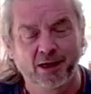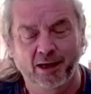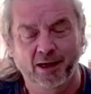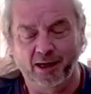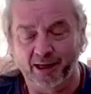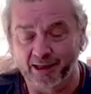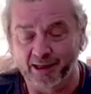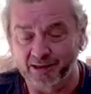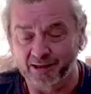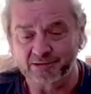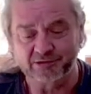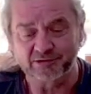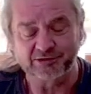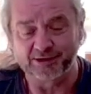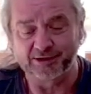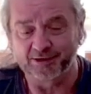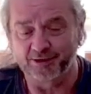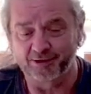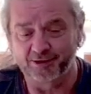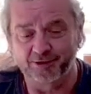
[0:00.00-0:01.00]
And
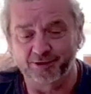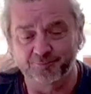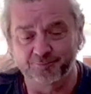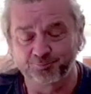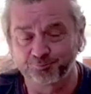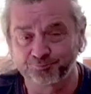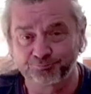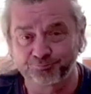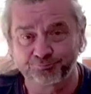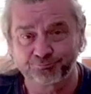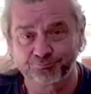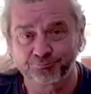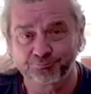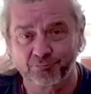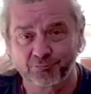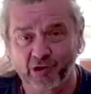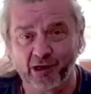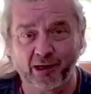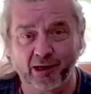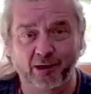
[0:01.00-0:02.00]

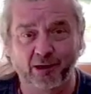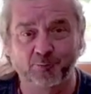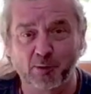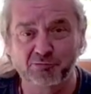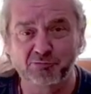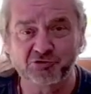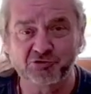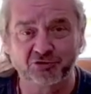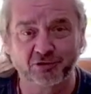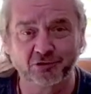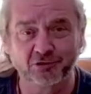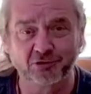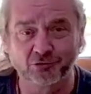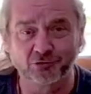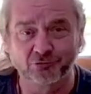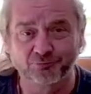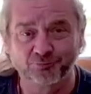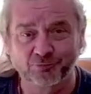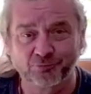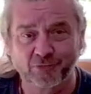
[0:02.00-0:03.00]
Bob's your
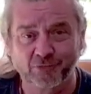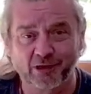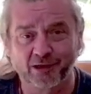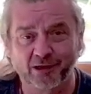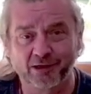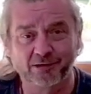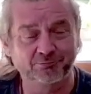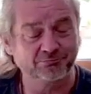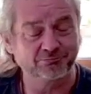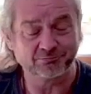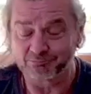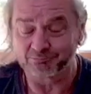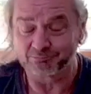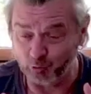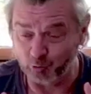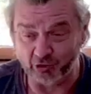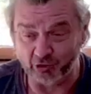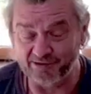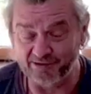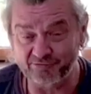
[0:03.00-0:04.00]
uncle,
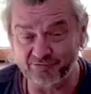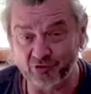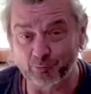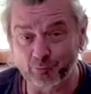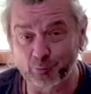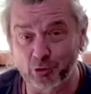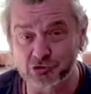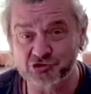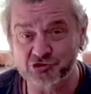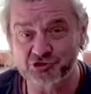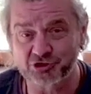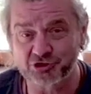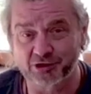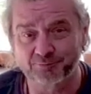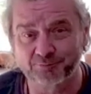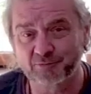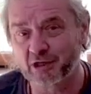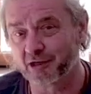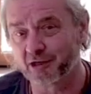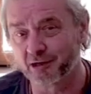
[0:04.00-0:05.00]
whatever the posture.
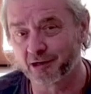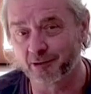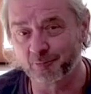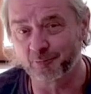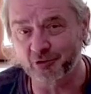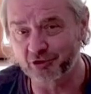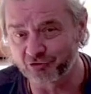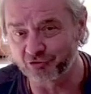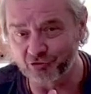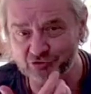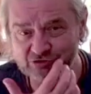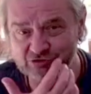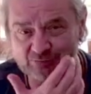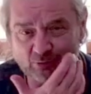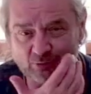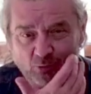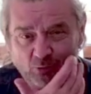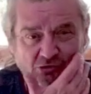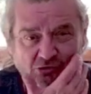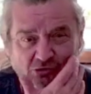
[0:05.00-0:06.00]
And I'm going to do some
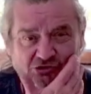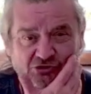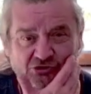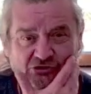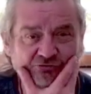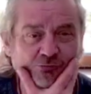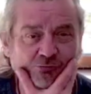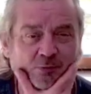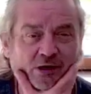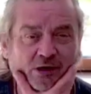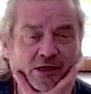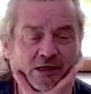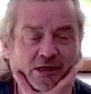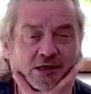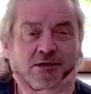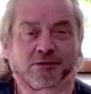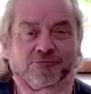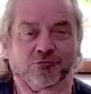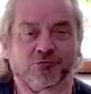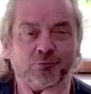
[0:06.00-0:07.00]
more postures for
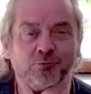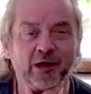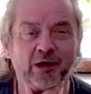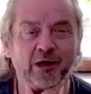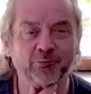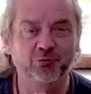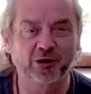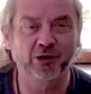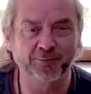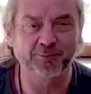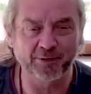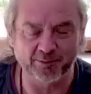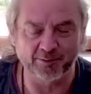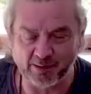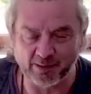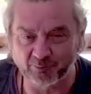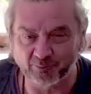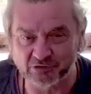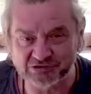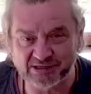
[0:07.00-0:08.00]
my premium
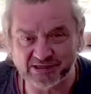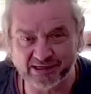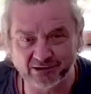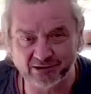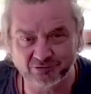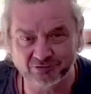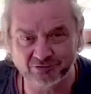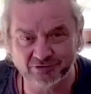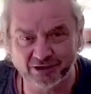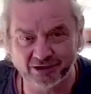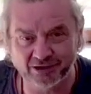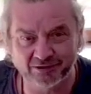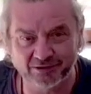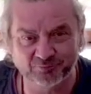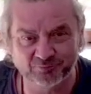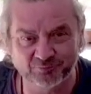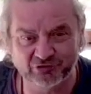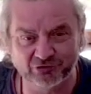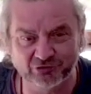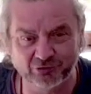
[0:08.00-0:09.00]
members
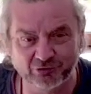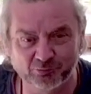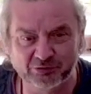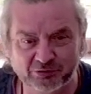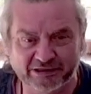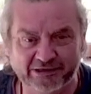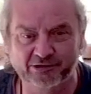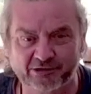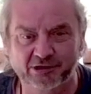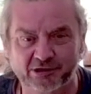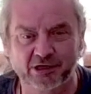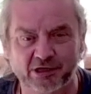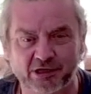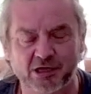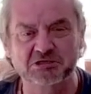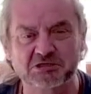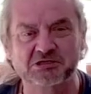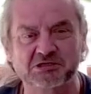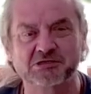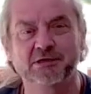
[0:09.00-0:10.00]
now to complete the
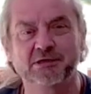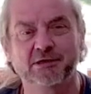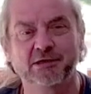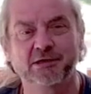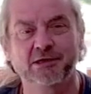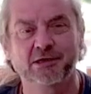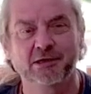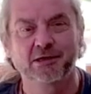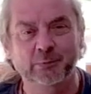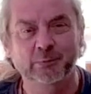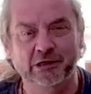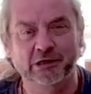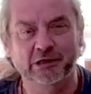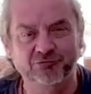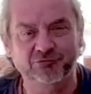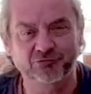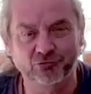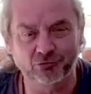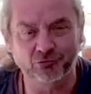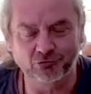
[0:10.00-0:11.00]
class. But
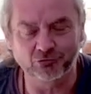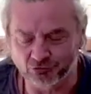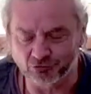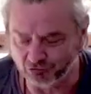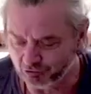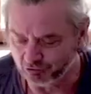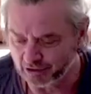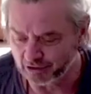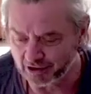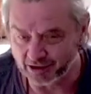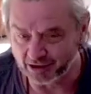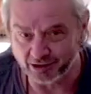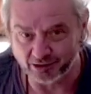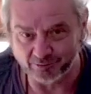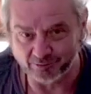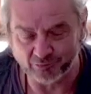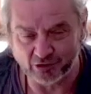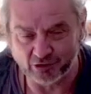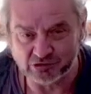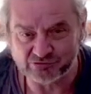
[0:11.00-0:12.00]
for
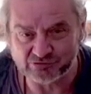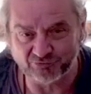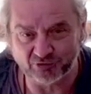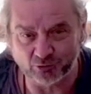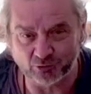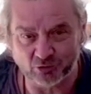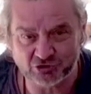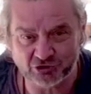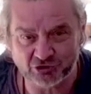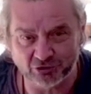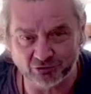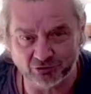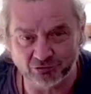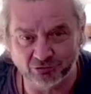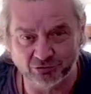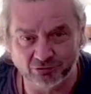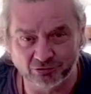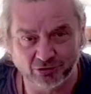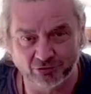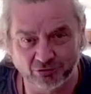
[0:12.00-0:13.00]
those of you watching
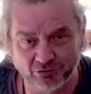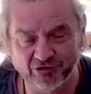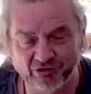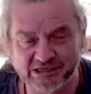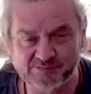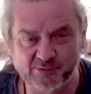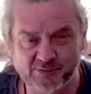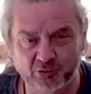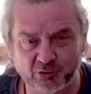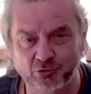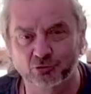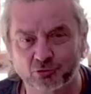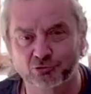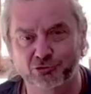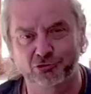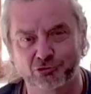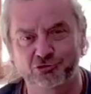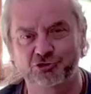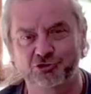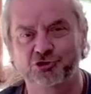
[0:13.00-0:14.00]
on Facebook or
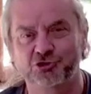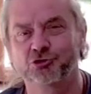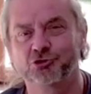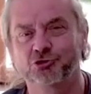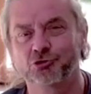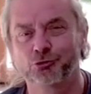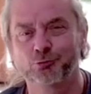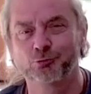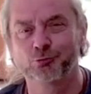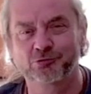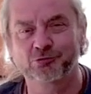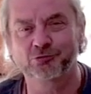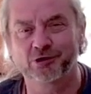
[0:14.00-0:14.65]
YouTube,